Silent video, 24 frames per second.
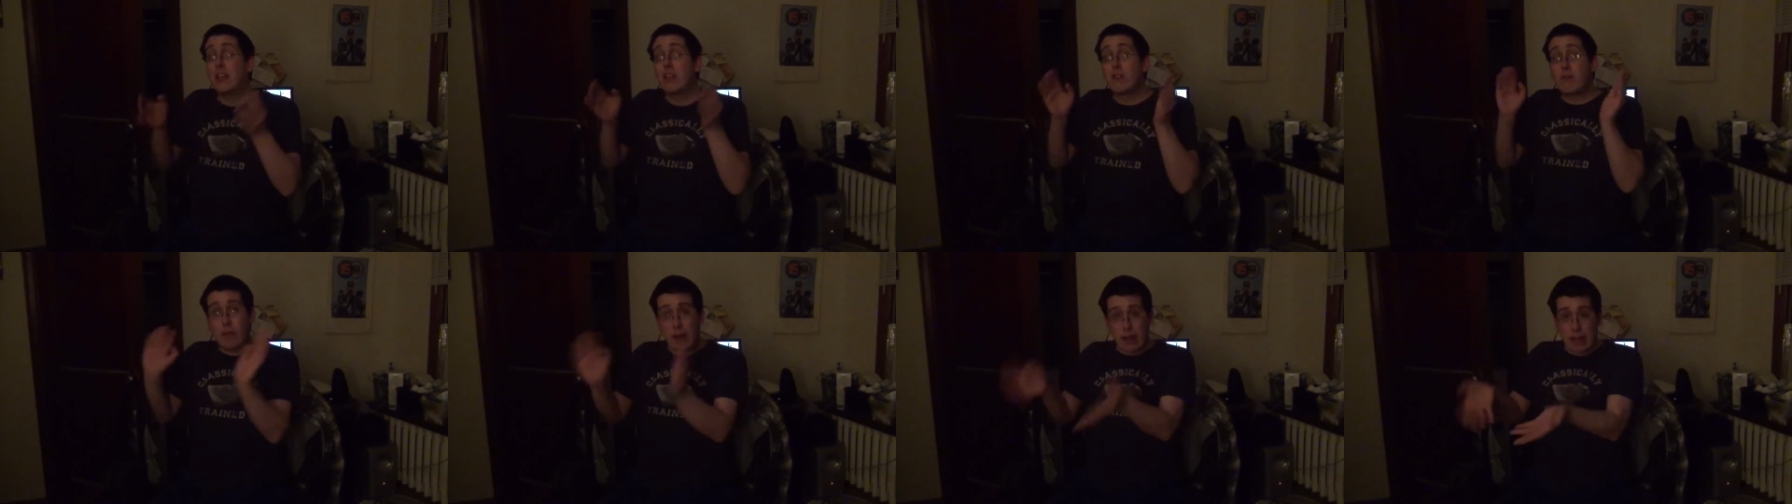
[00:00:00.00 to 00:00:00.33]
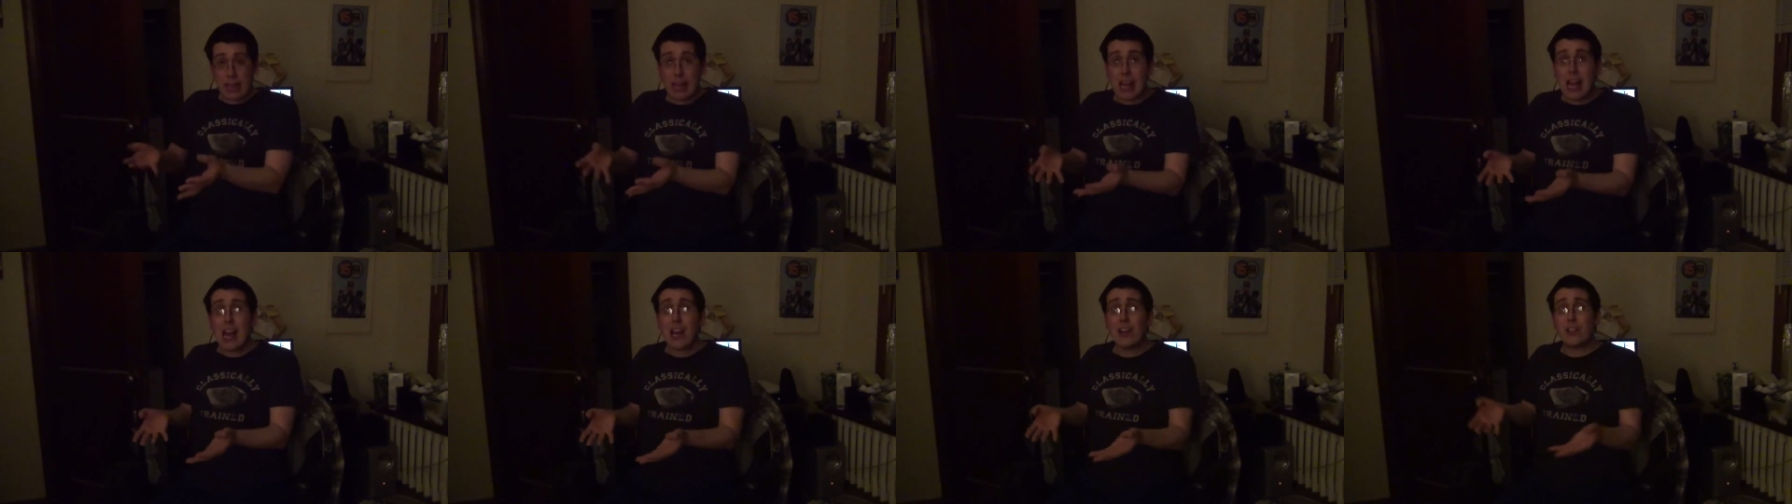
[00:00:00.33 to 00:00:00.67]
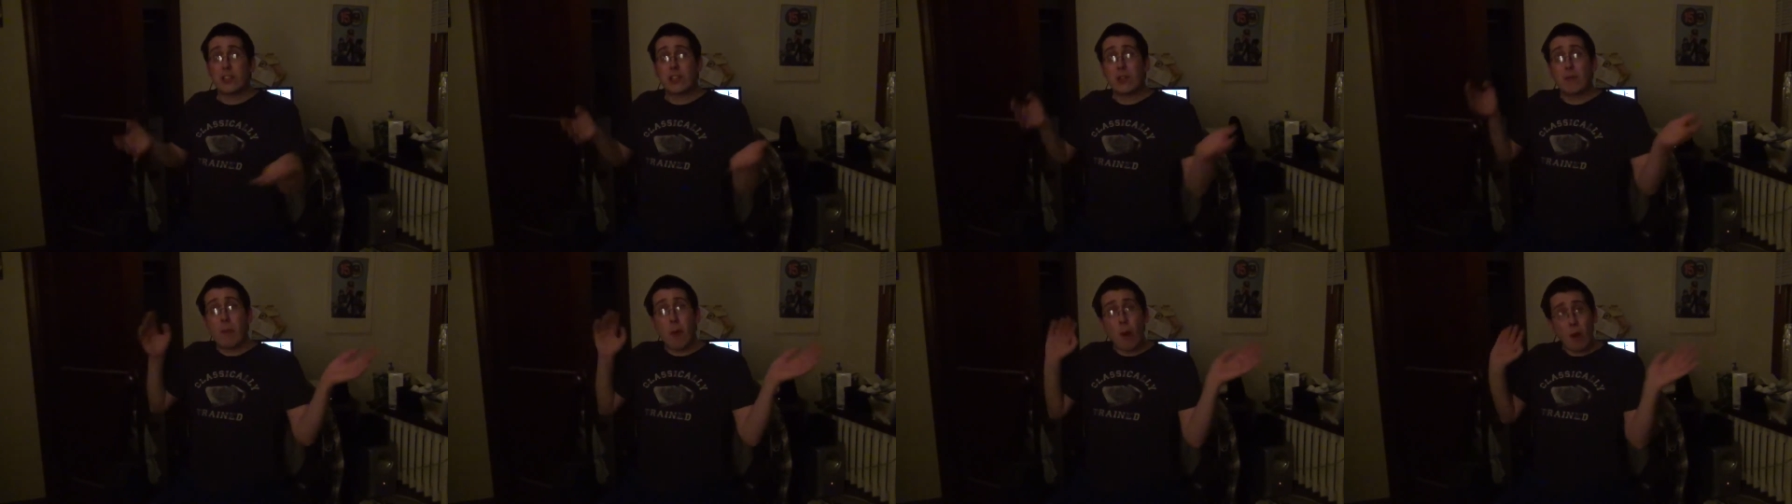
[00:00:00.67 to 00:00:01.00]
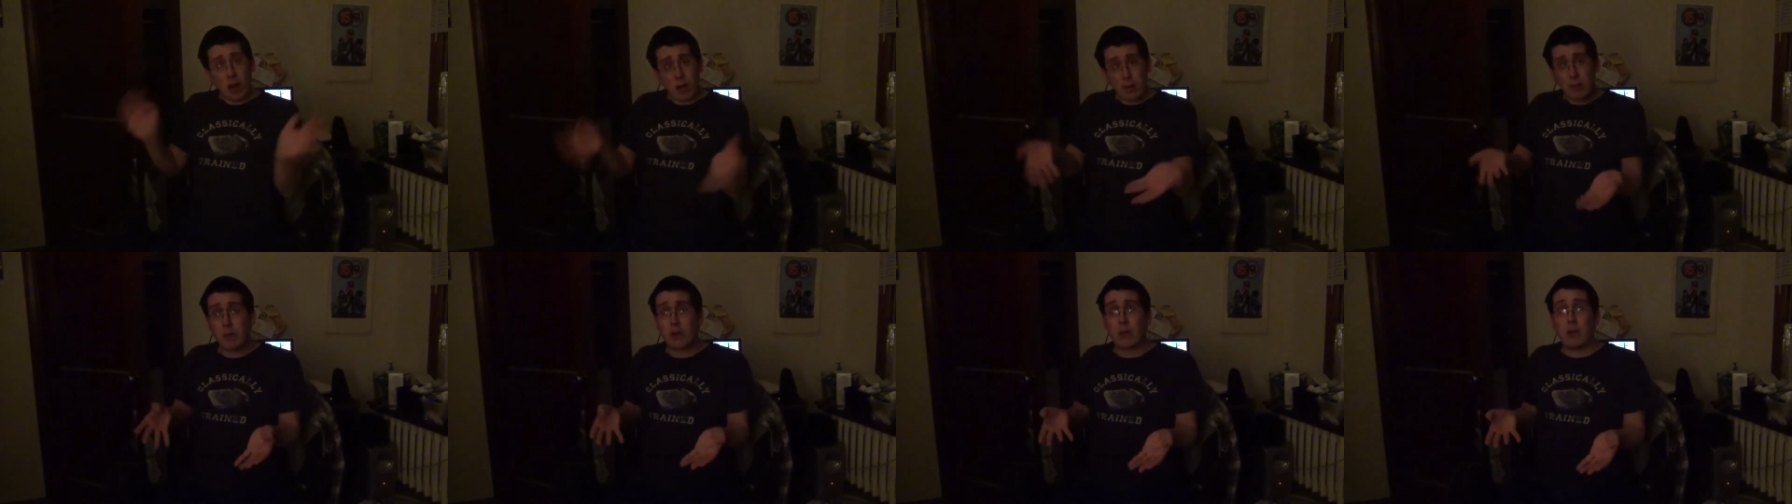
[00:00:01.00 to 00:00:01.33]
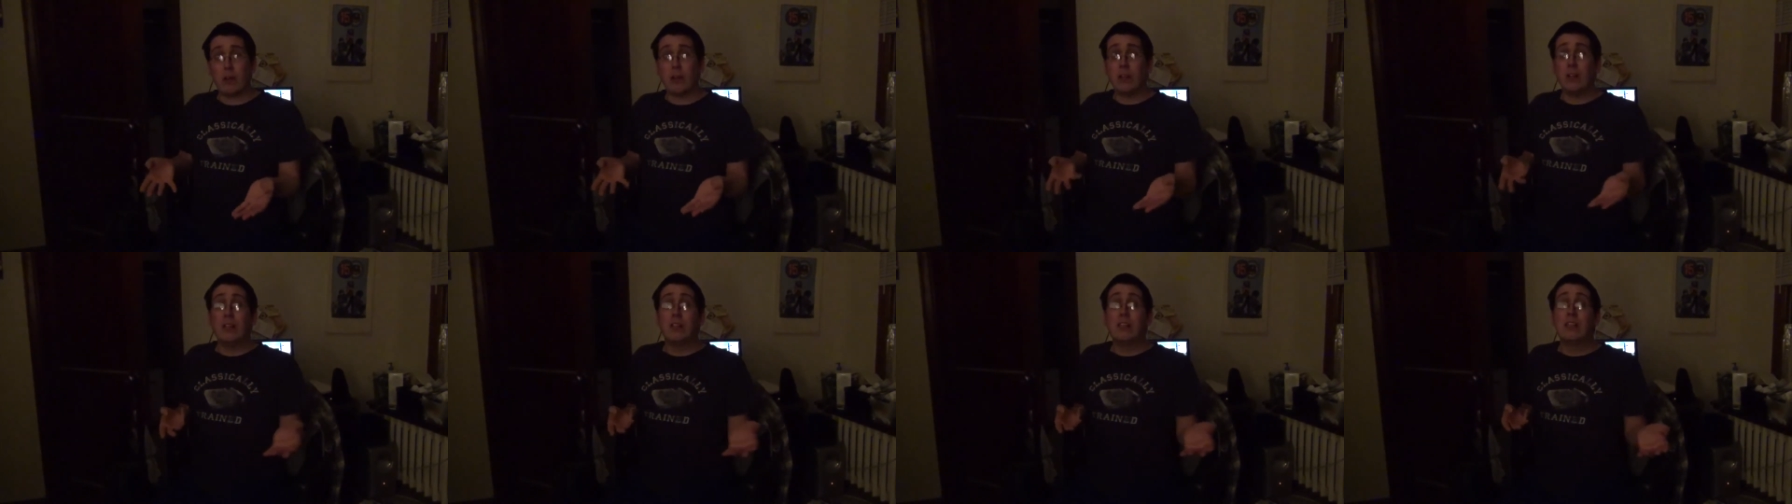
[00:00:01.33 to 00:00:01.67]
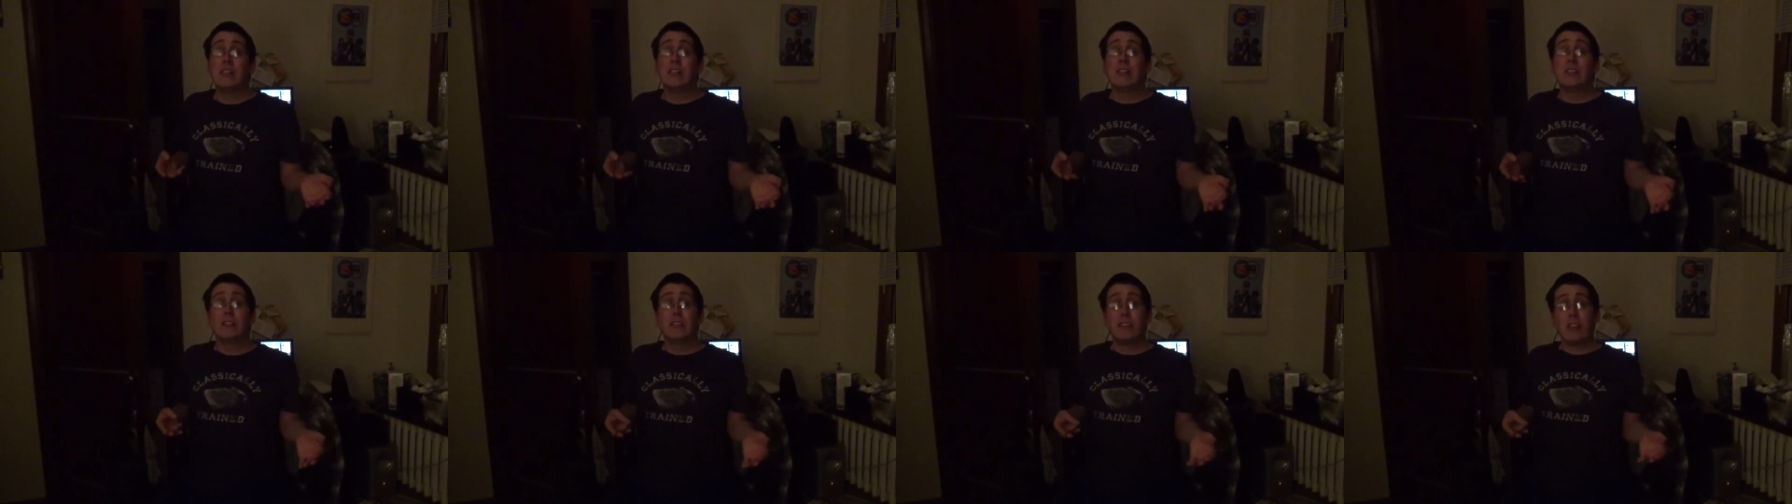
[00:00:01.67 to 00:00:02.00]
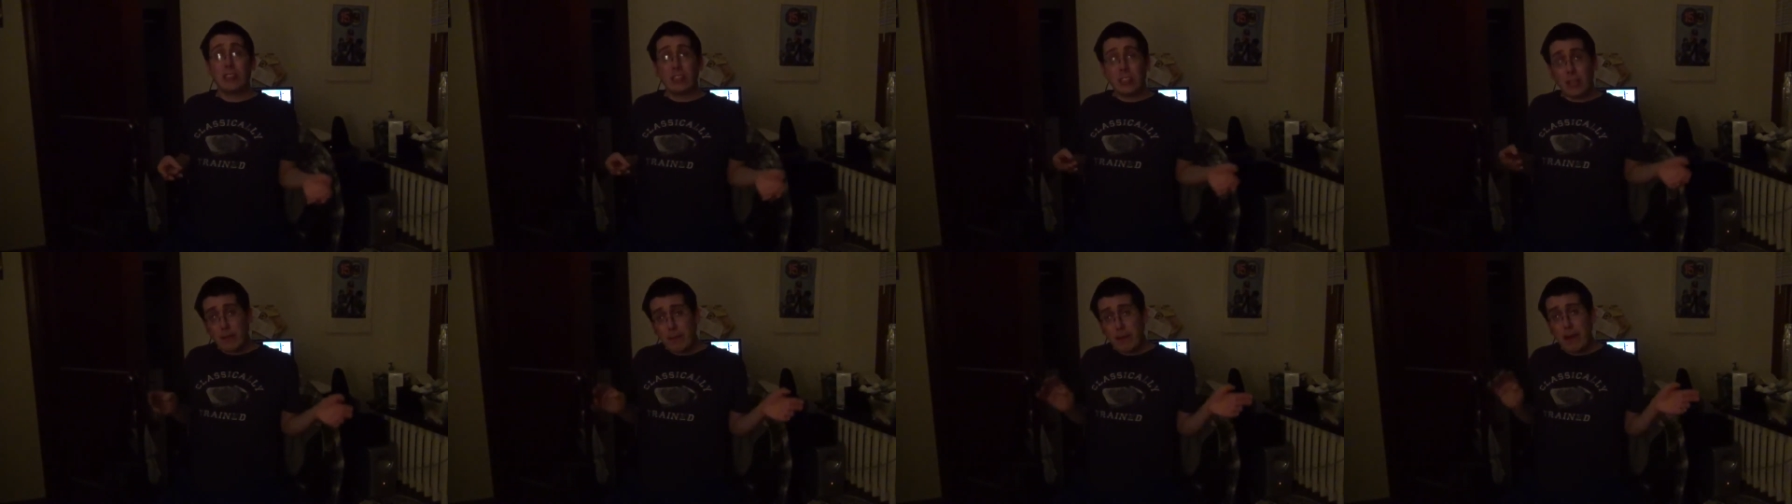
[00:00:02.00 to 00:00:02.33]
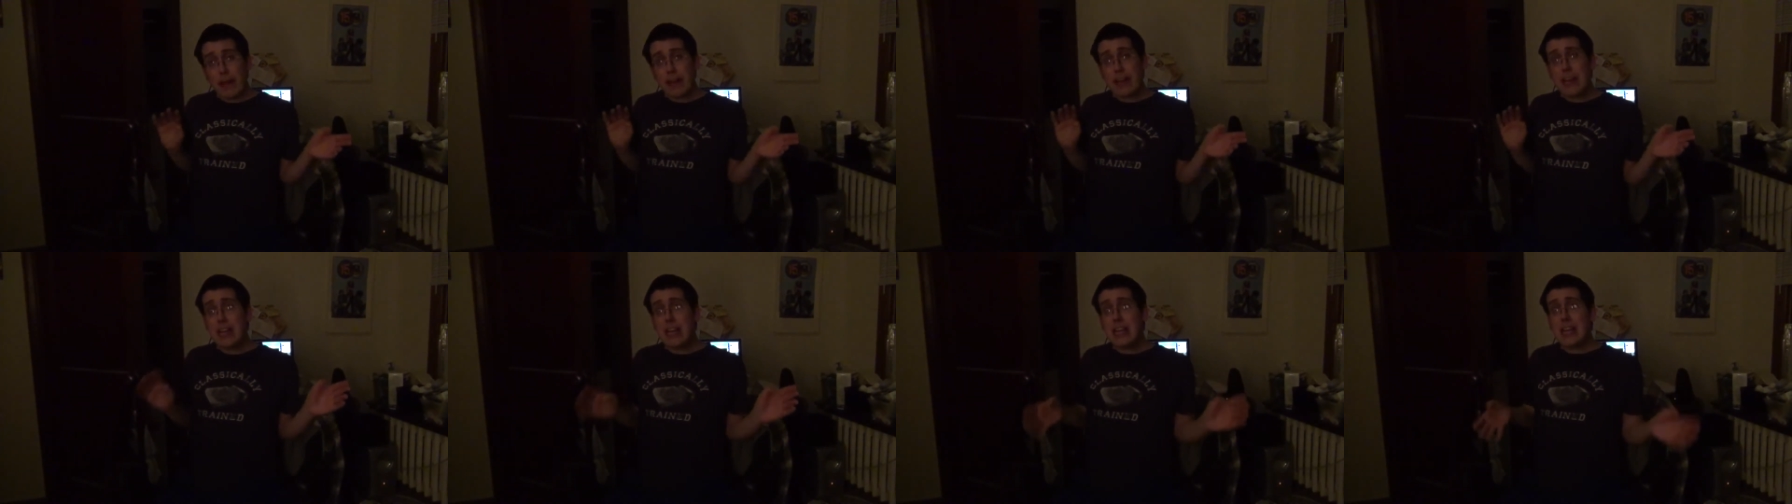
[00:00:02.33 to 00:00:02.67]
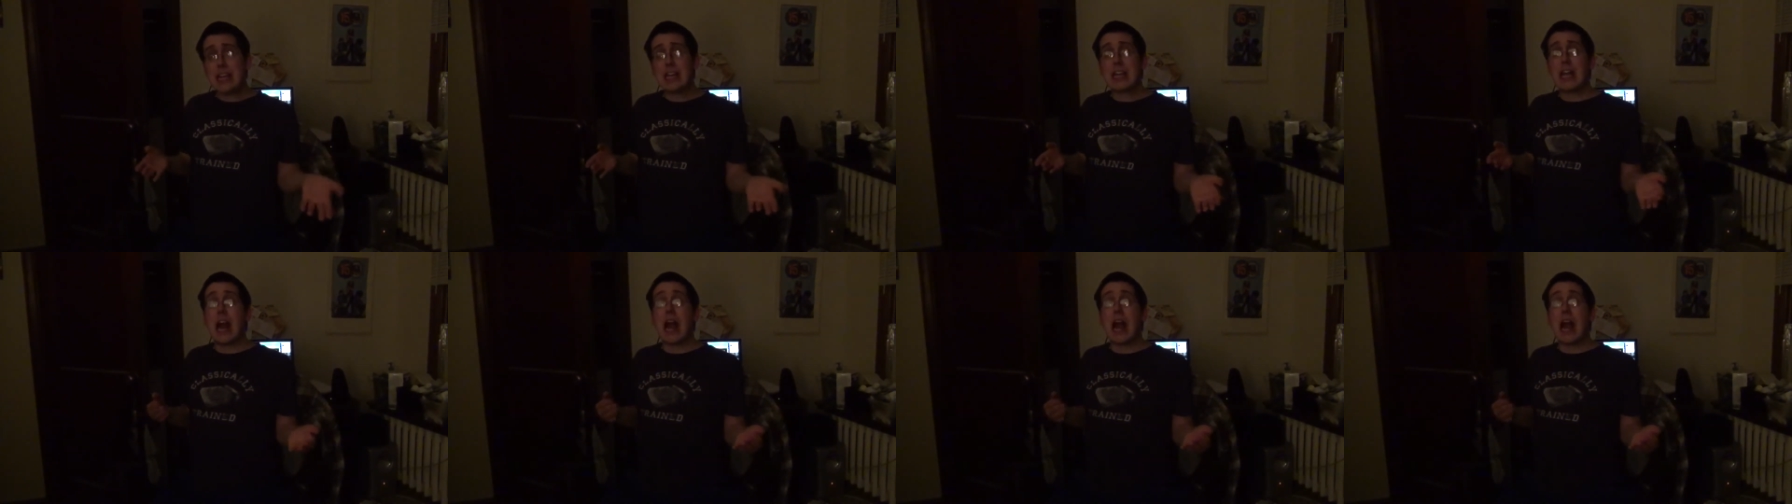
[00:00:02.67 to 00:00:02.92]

3DS, the portable. So that's gonna be neat.